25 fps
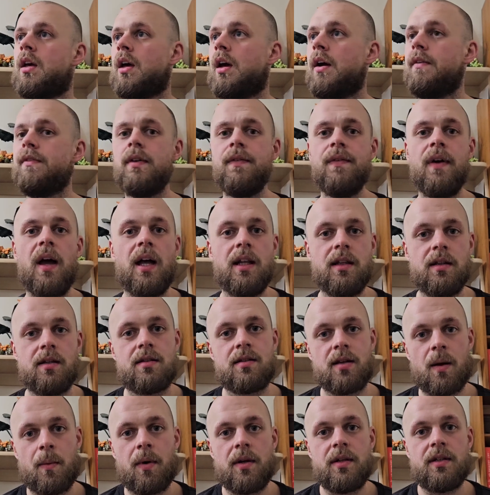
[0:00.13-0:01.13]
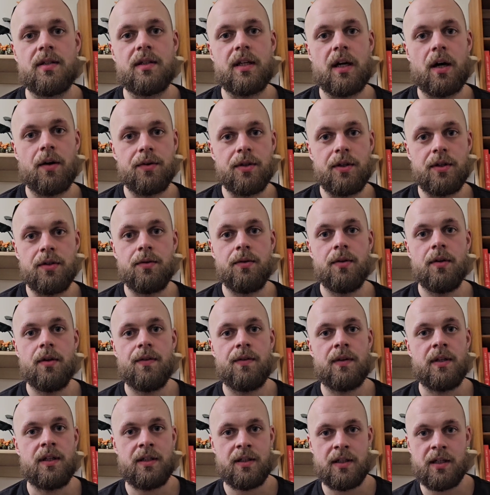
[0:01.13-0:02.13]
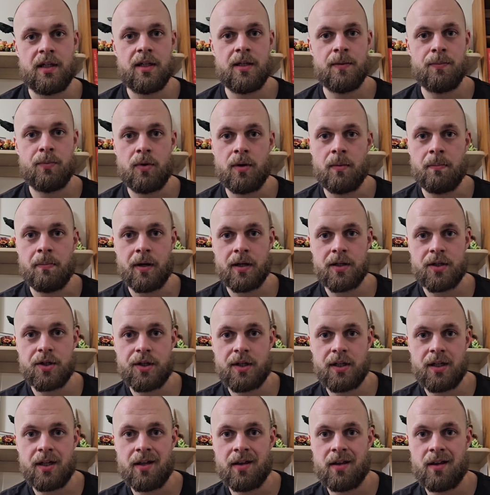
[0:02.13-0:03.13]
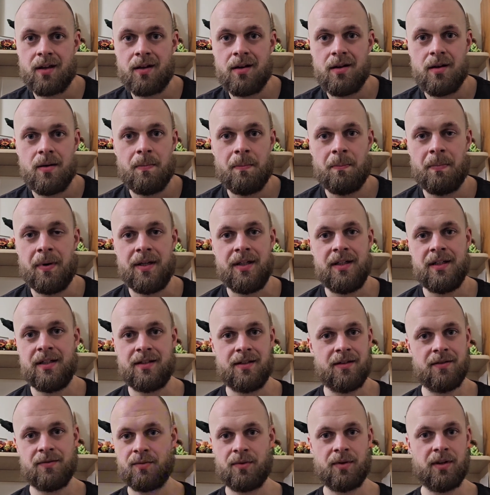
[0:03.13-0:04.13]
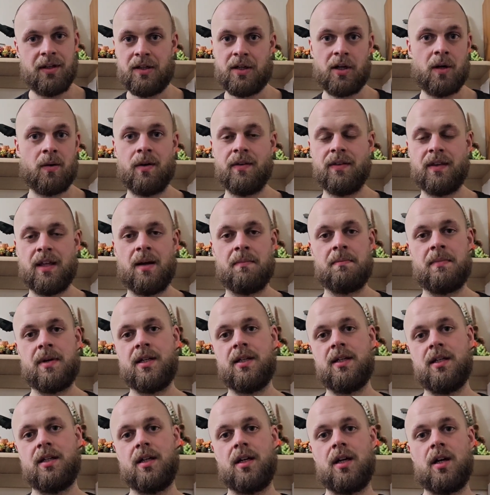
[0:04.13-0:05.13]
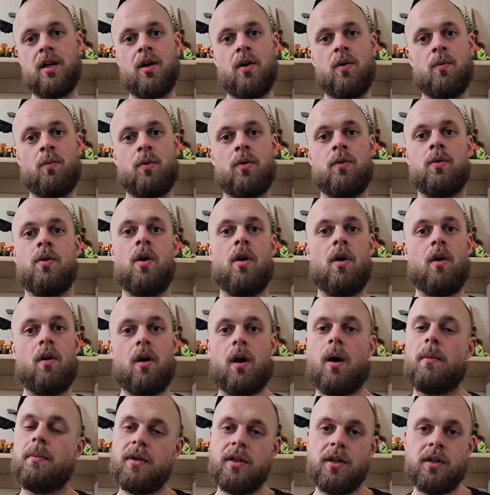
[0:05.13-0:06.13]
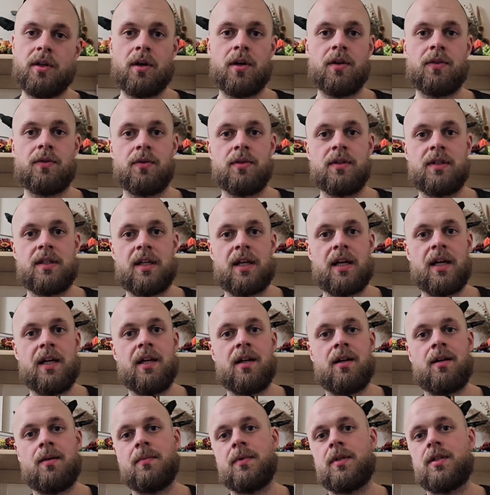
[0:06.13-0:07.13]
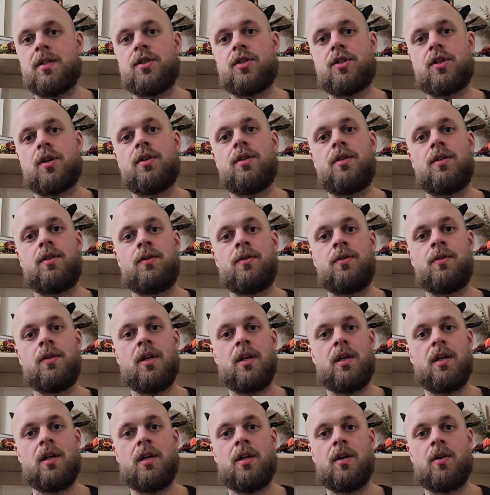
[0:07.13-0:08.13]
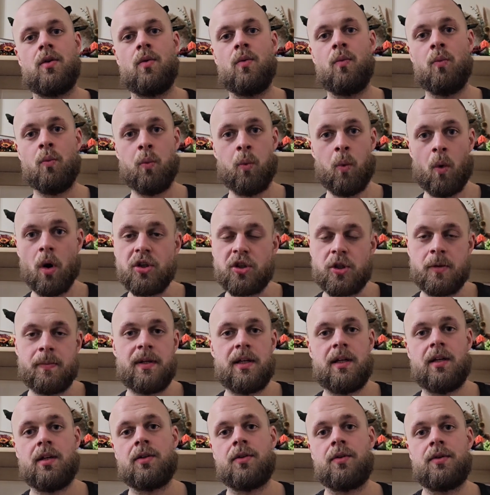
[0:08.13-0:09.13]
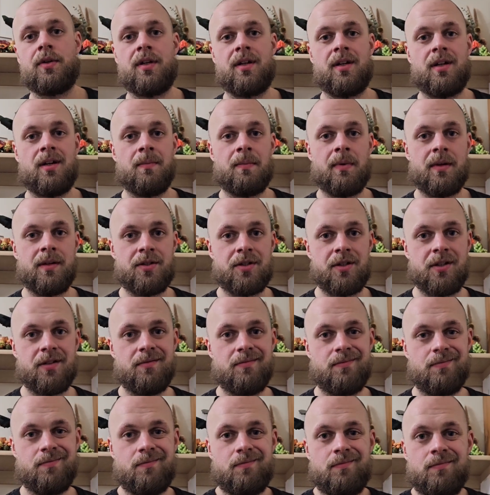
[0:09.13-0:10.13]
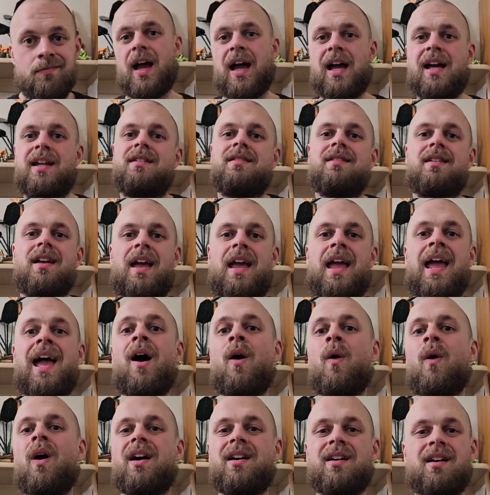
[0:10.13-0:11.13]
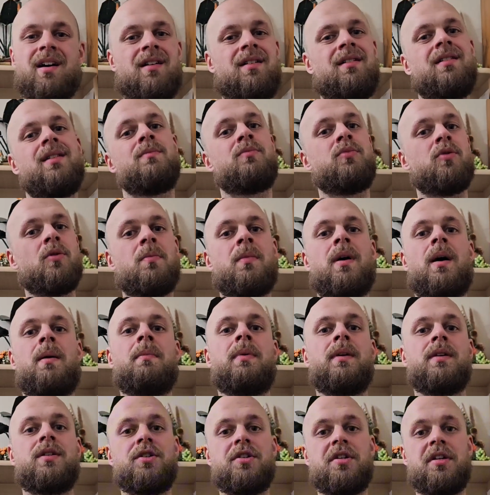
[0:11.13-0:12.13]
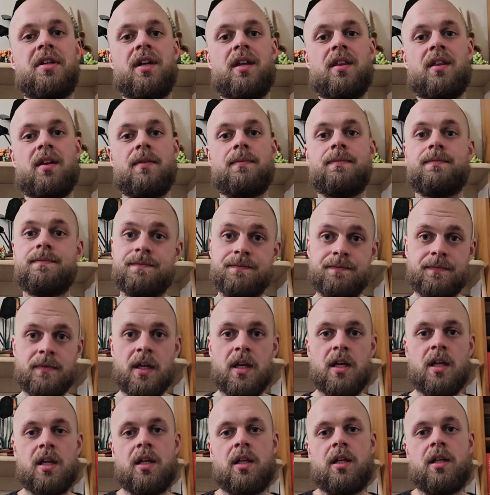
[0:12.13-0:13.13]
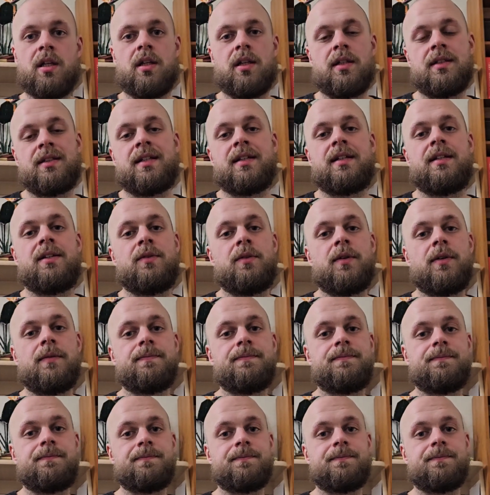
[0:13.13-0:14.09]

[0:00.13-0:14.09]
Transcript: Have you ever had someone tell you that you needed to put a budget together, but you didn't really know what that meant? Well, I'm going to go through today and I'm going to show you what should be included in a budget and how I currently put my budget together. Let's get into it.